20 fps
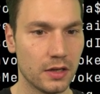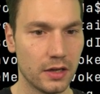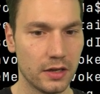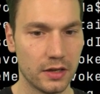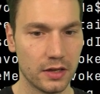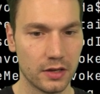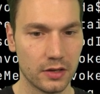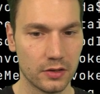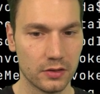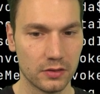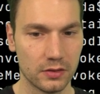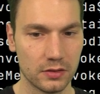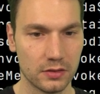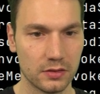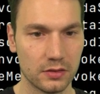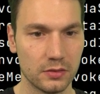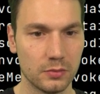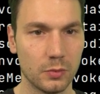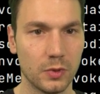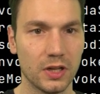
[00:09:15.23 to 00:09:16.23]
And now,
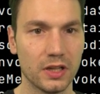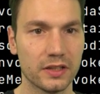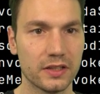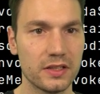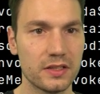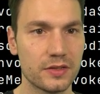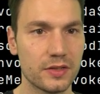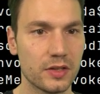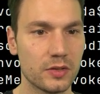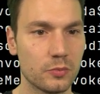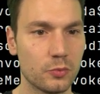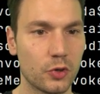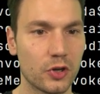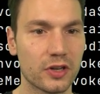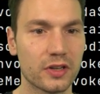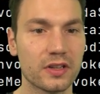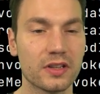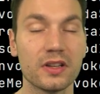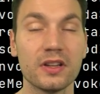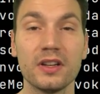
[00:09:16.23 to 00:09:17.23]
well, this didn't
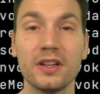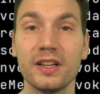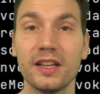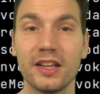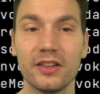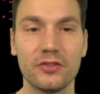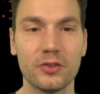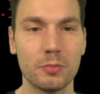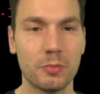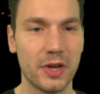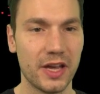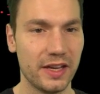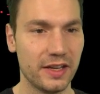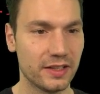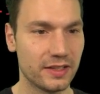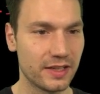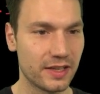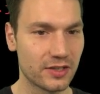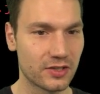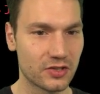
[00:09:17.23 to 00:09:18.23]
work. If you paid
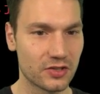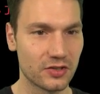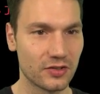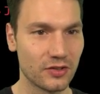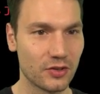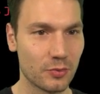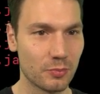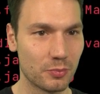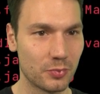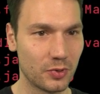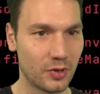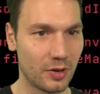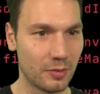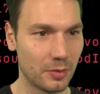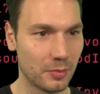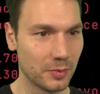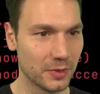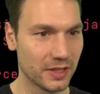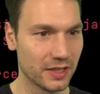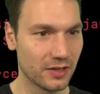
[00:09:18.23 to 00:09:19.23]
attention, you
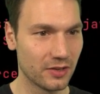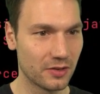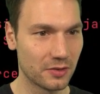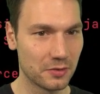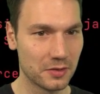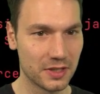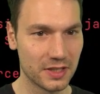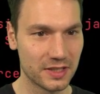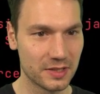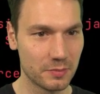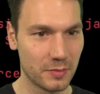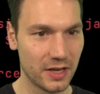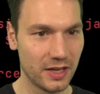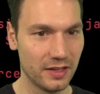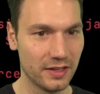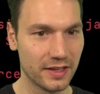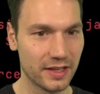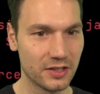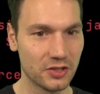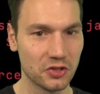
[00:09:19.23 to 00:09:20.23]
probably are already
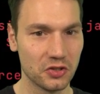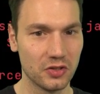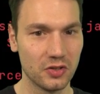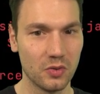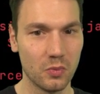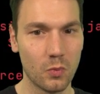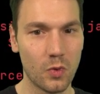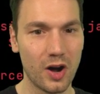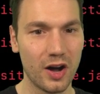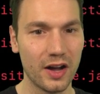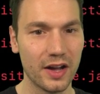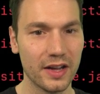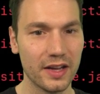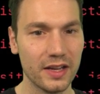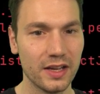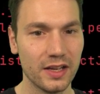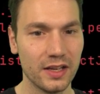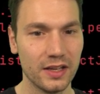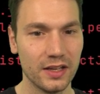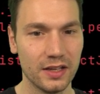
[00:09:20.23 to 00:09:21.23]
smiling and you know
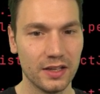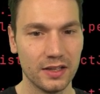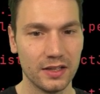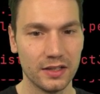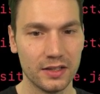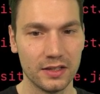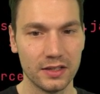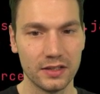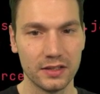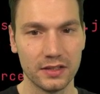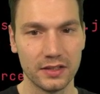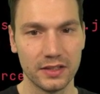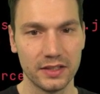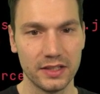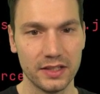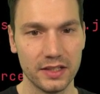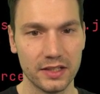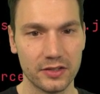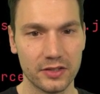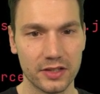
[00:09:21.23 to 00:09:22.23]
why.
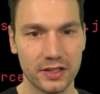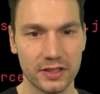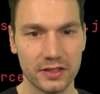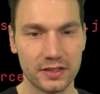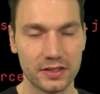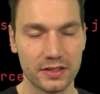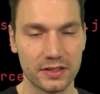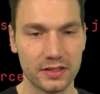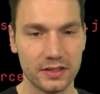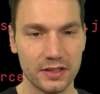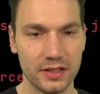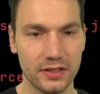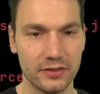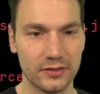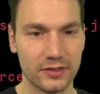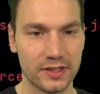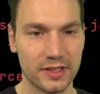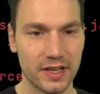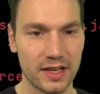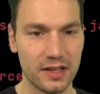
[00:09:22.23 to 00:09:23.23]
Here it
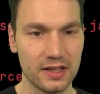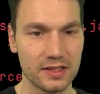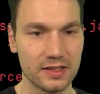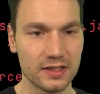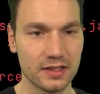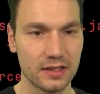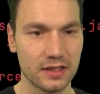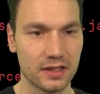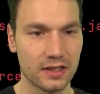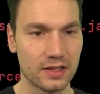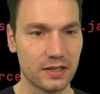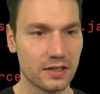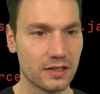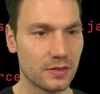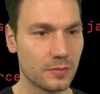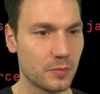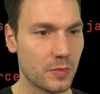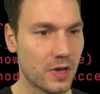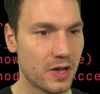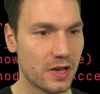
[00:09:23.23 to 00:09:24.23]
even tells
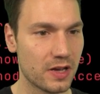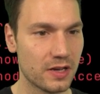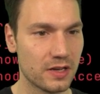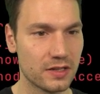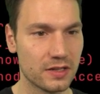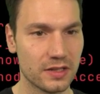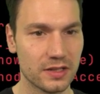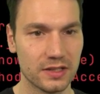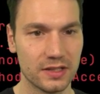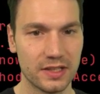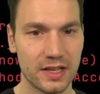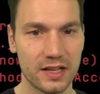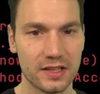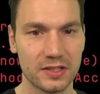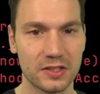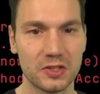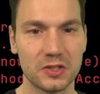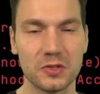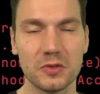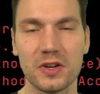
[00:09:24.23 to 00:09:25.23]

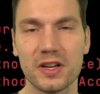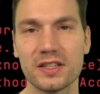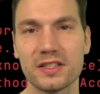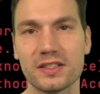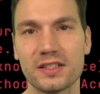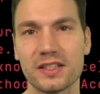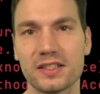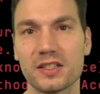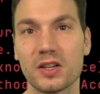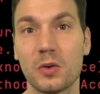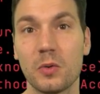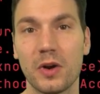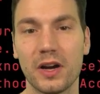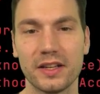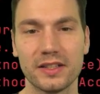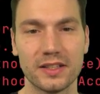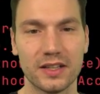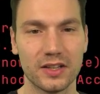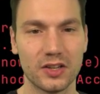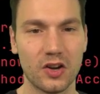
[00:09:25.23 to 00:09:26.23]
it to us. That's a
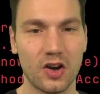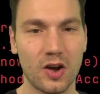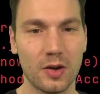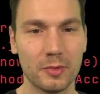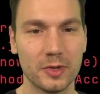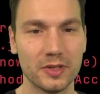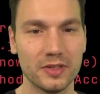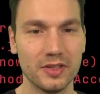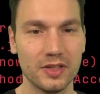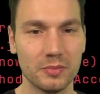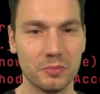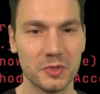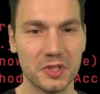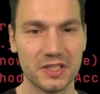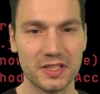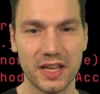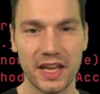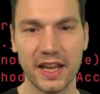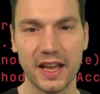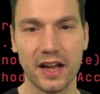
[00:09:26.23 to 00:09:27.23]
quite common
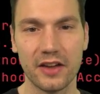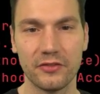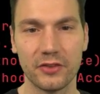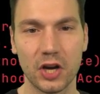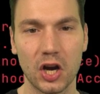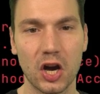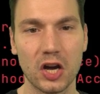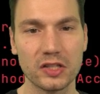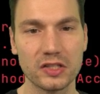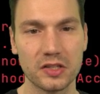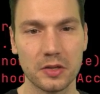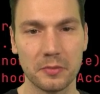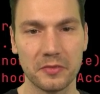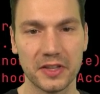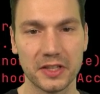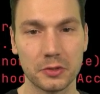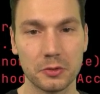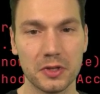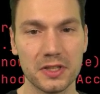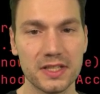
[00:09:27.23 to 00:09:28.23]
mistake. I forgot
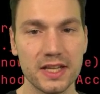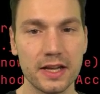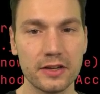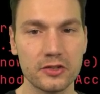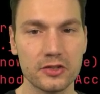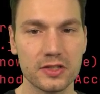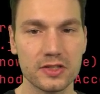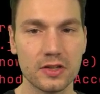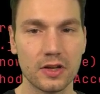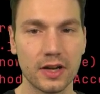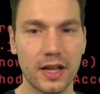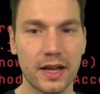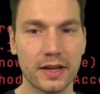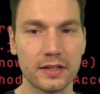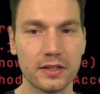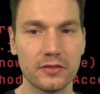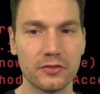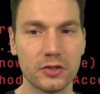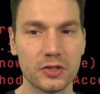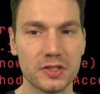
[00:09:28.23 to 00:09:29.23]
something. Transaction is not active.